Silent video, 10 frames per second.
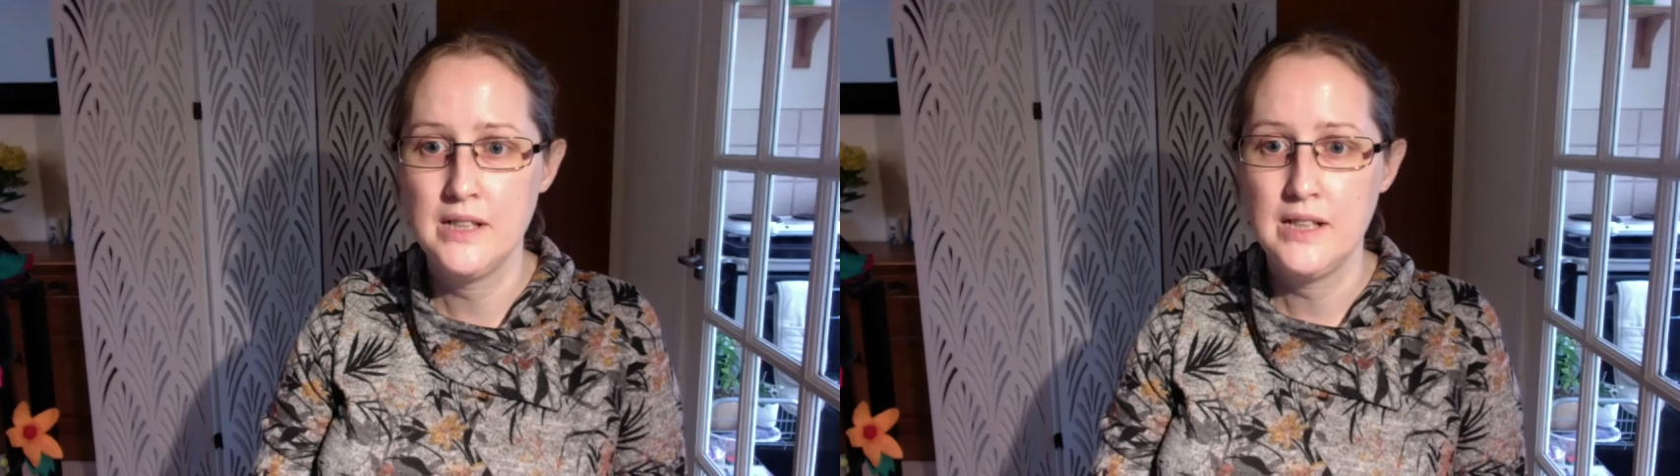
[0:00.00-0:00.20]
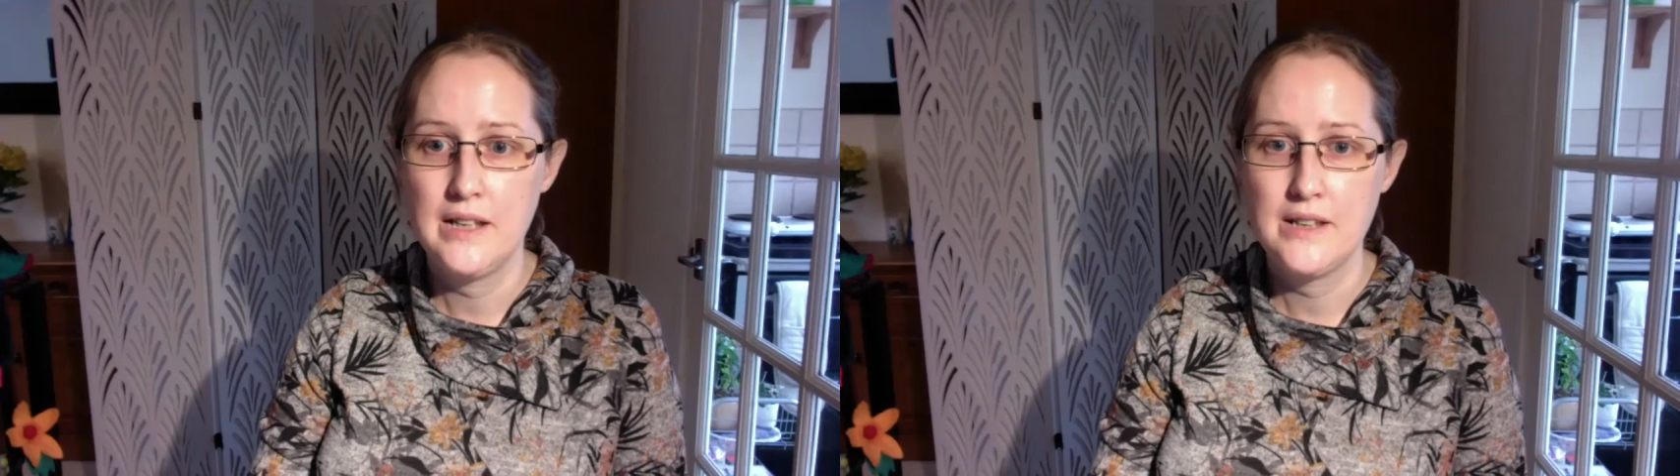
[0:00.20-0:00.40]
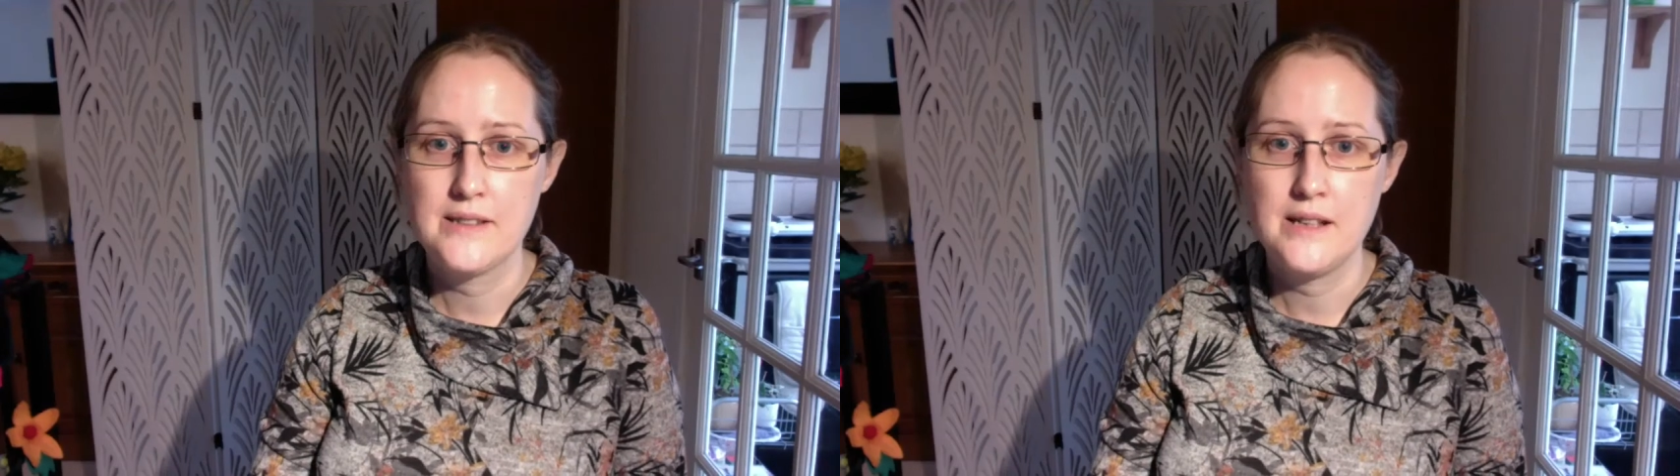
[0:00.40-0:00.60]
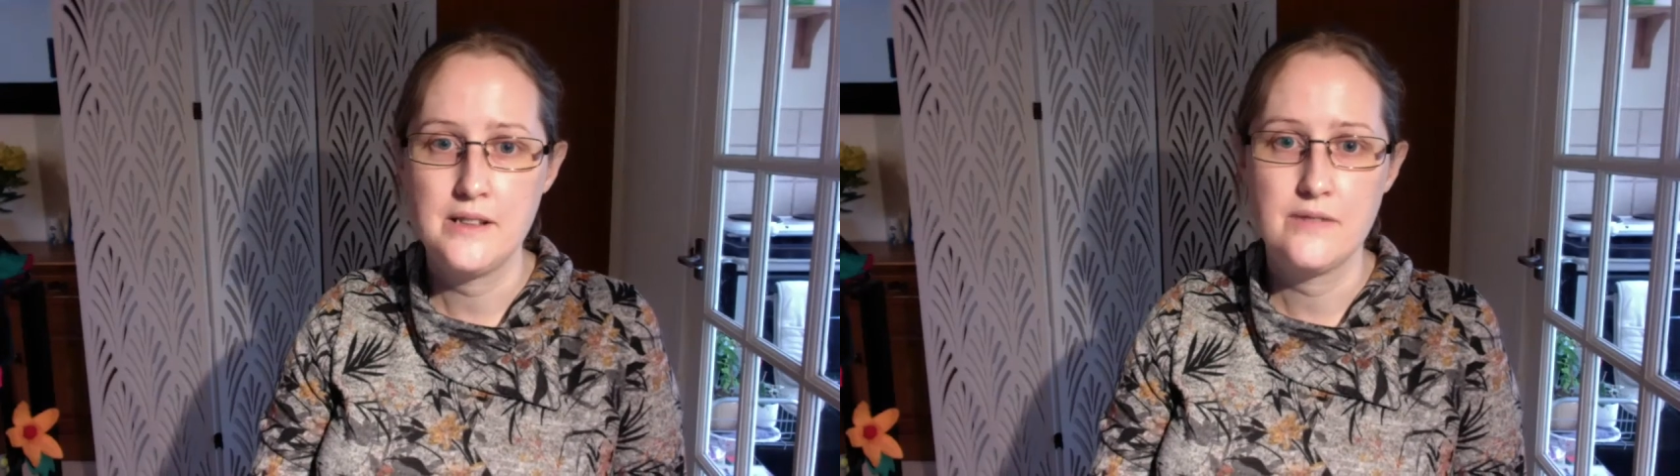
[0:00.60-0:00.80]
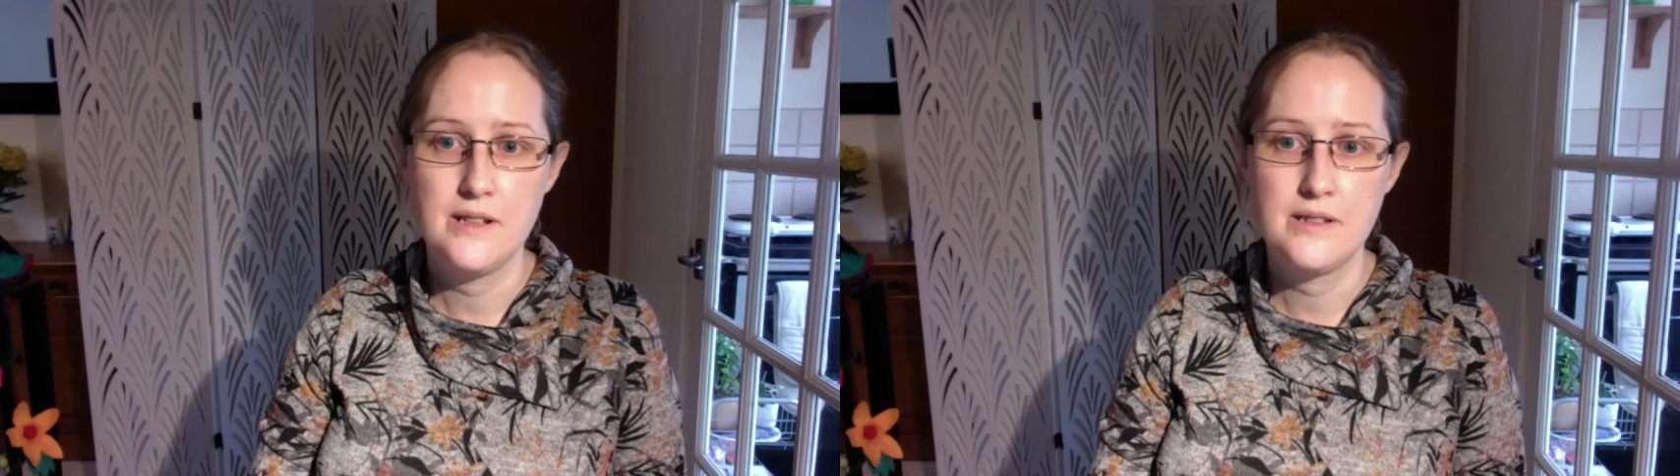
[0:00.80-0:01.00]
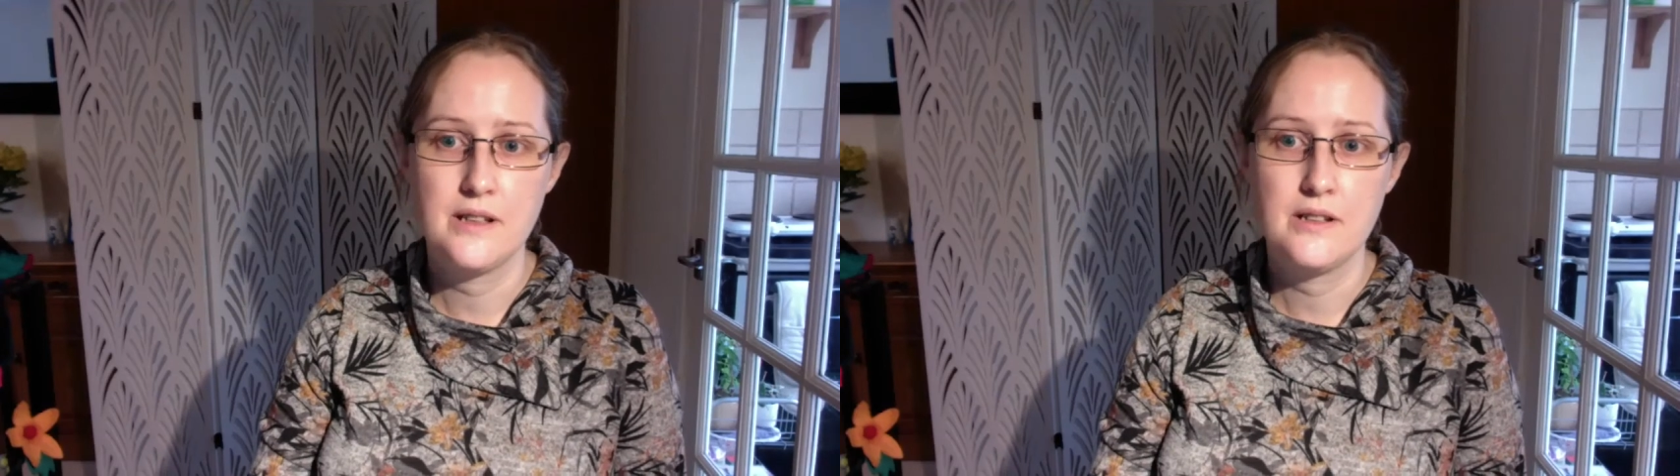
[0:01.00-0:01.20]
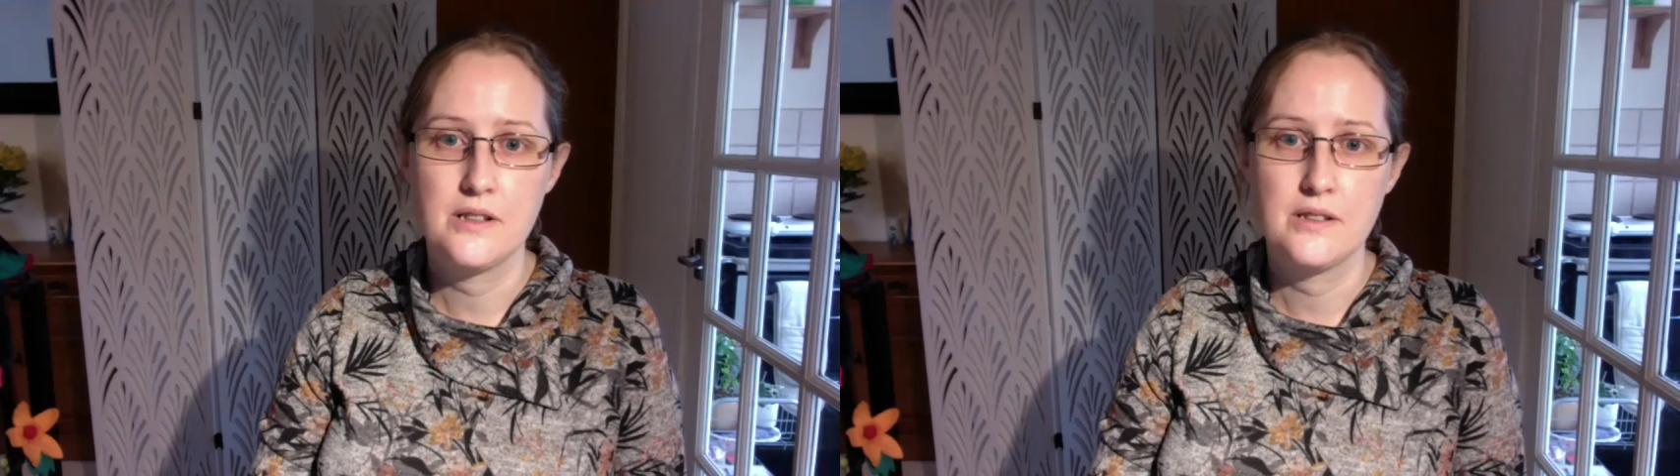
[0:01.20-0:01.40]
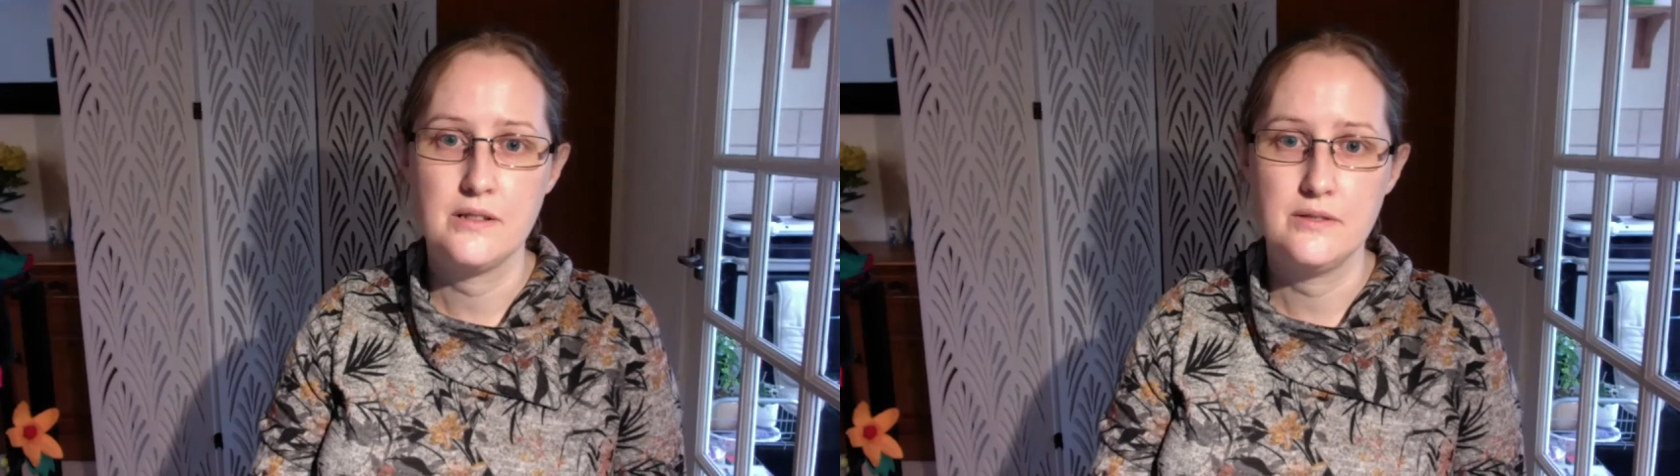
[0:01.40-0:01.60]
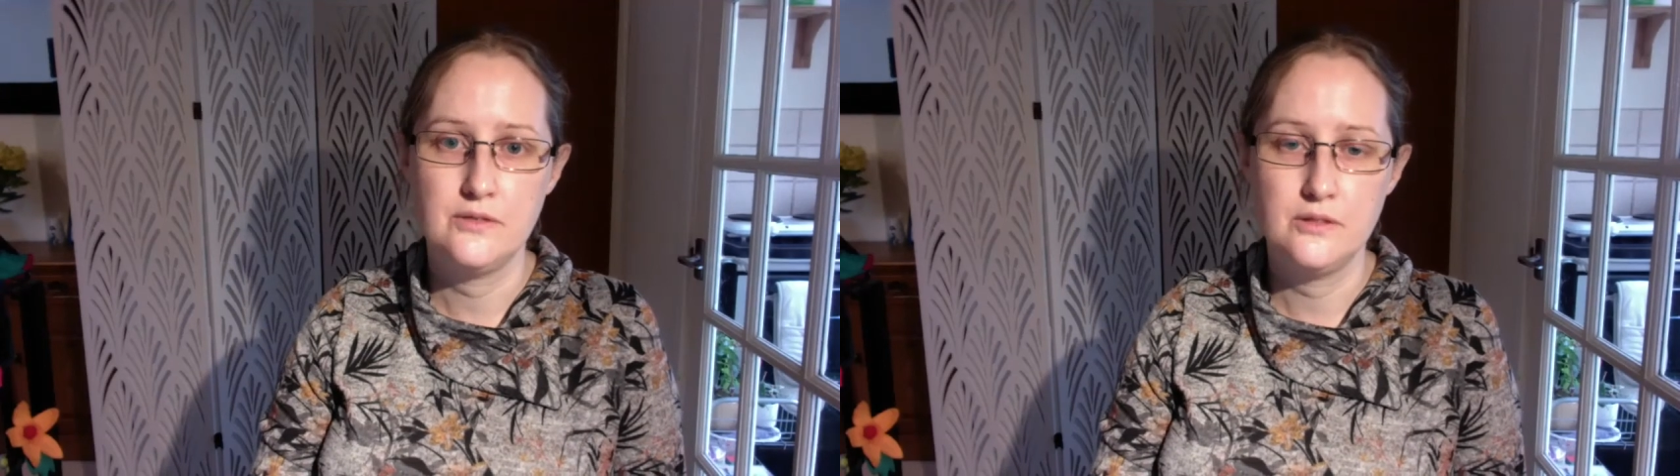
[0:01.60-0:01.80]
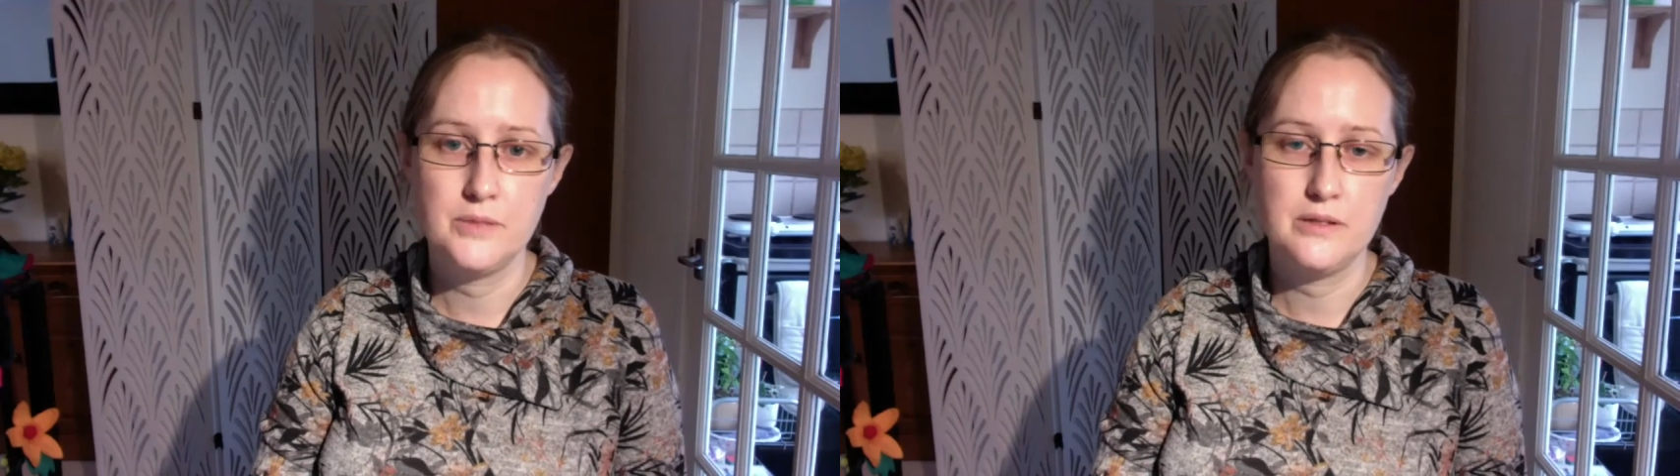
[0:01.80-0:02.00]
and the Centre's researchers who have
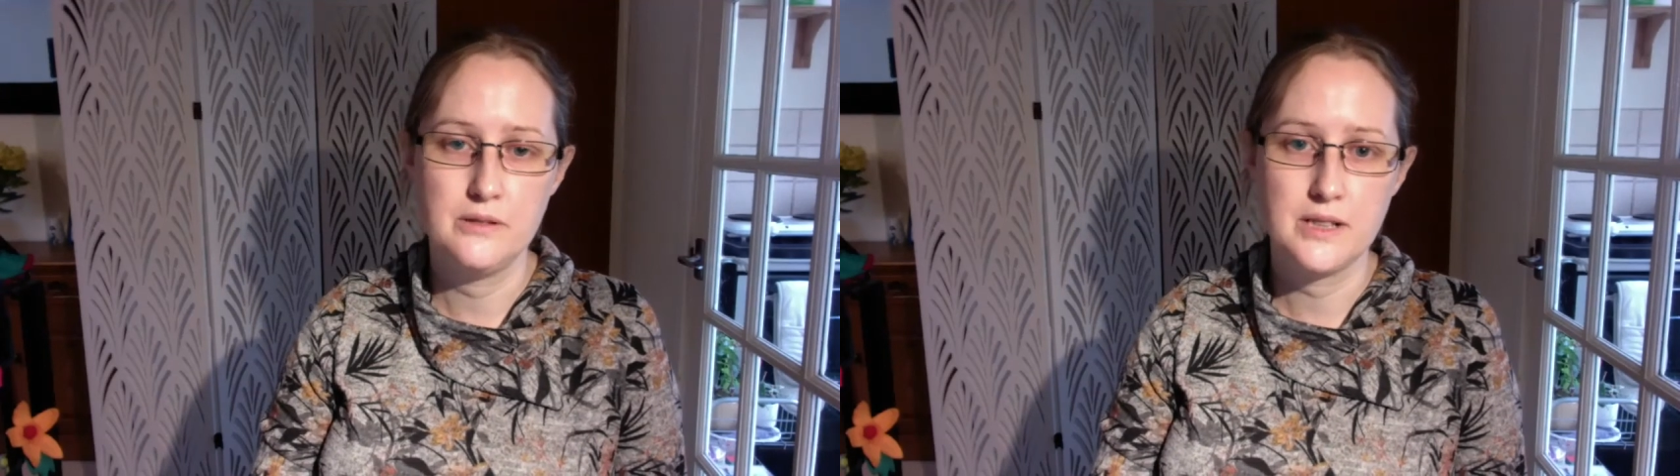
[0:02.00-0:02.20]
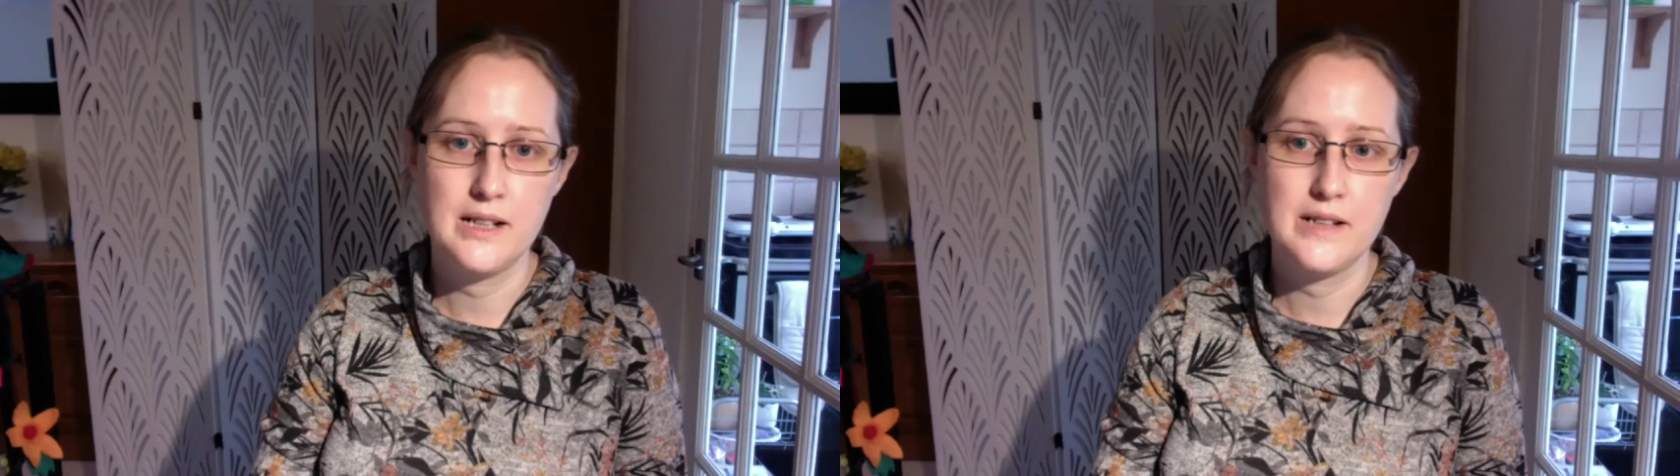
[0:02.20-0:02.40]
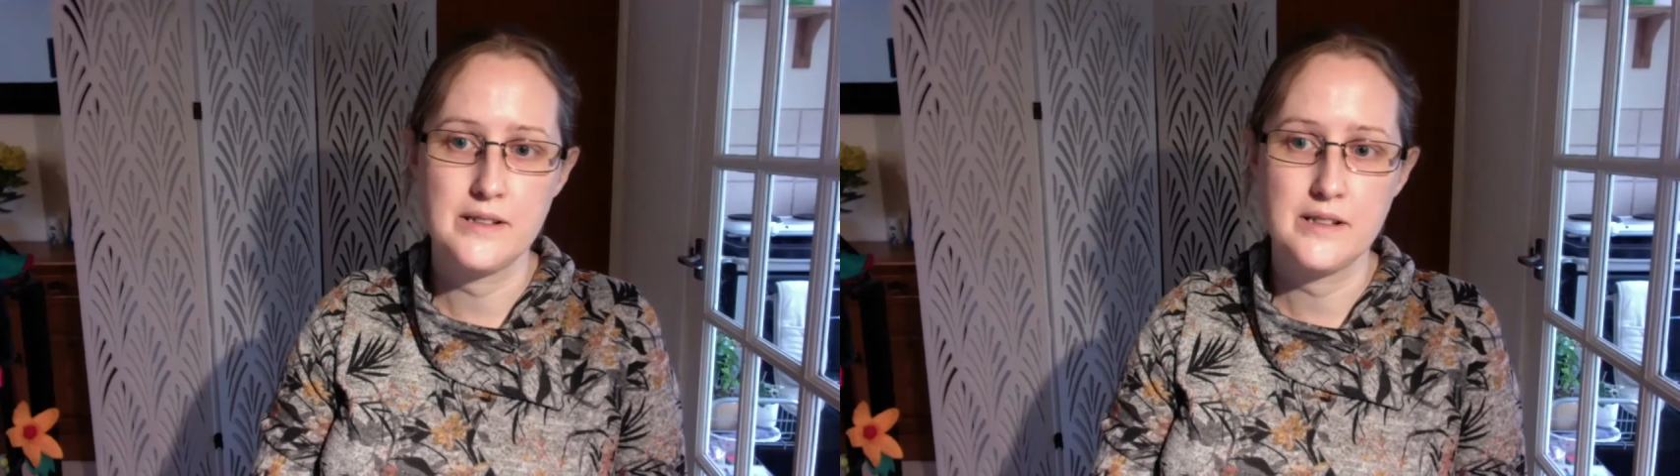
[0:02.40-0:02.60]
formed the organising